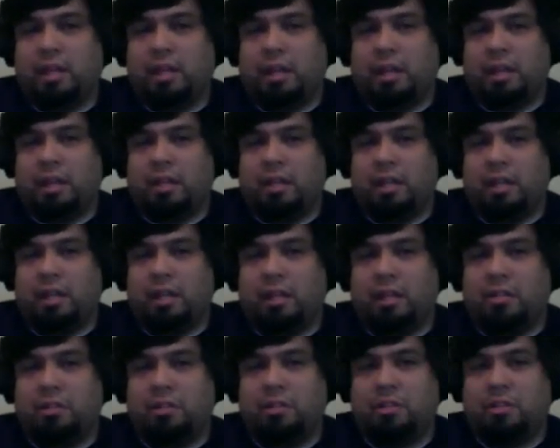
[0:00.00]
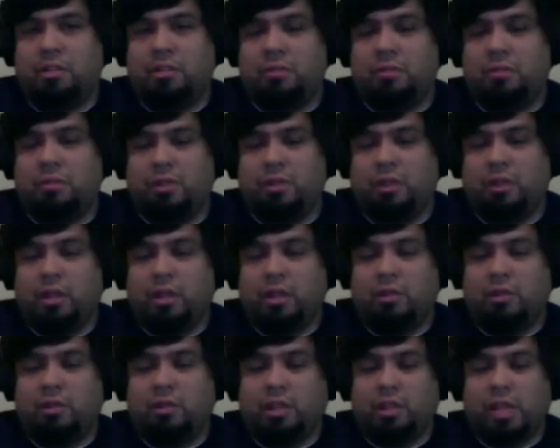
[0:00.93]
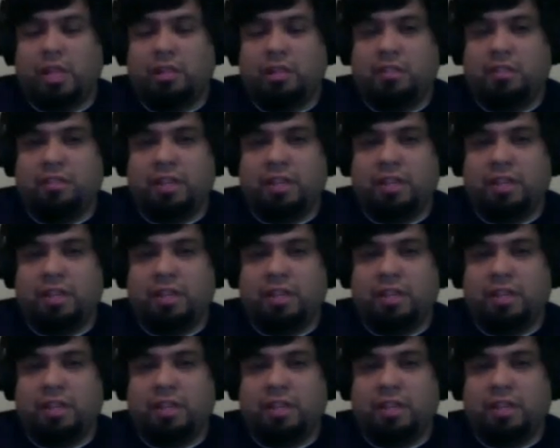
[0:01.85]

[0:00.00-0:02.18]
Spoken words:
also, Nas's father